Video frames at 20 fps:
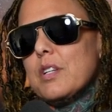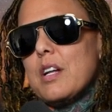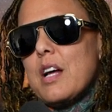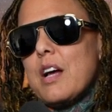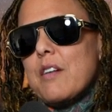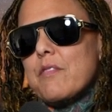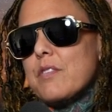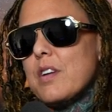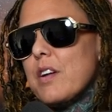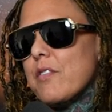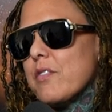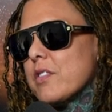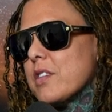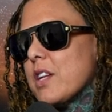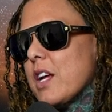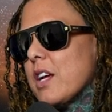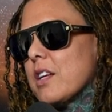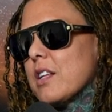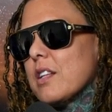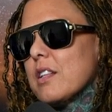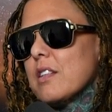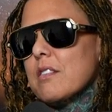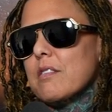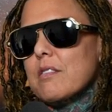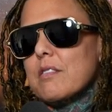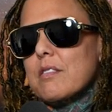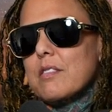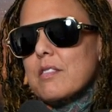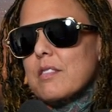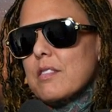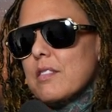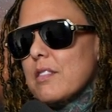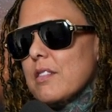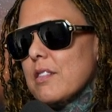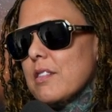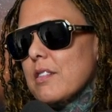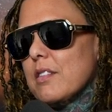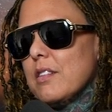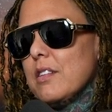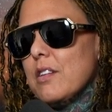I have never taken,
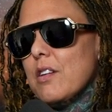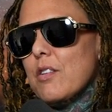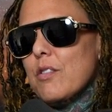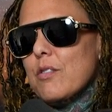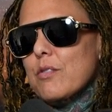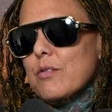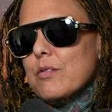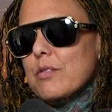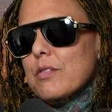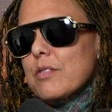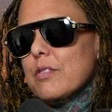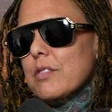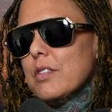you know,